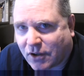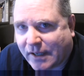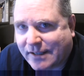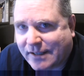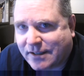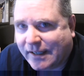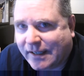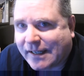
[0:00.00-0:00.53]

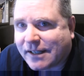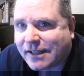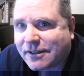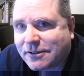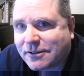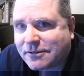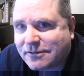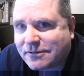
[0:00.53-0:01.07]
Lake City.
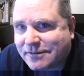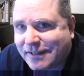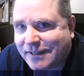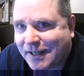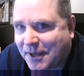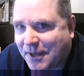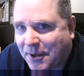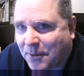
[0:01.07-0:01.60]

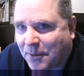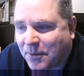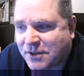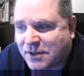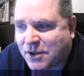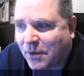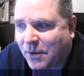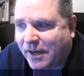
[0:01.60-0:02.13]

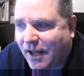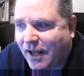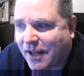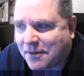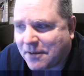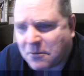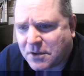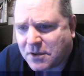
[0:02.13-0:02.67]
What's going
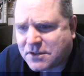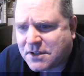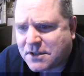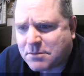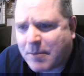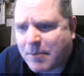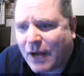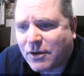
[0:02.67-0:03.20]
on? What's
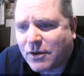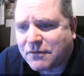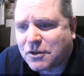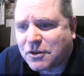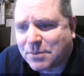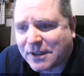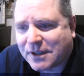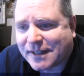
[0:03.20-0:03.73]
this
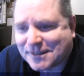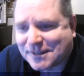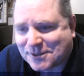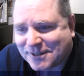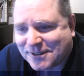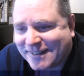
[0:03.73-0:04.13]
bountiful place?